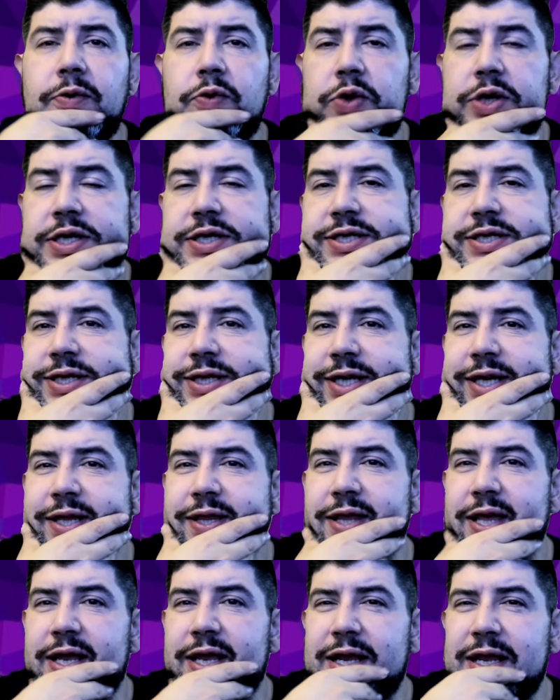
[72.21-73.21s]
recently
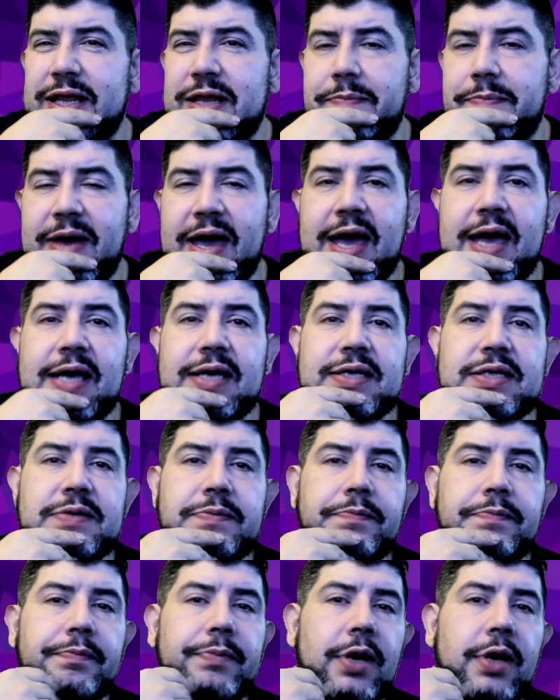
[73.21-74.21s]
than in the past,
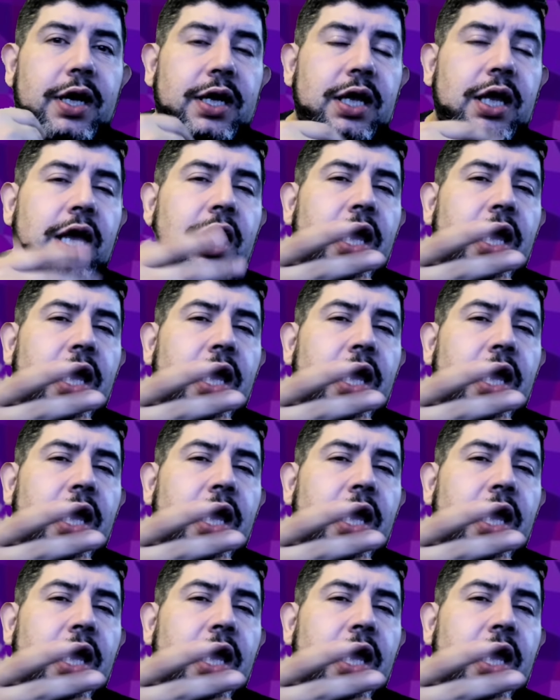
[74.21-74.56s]
but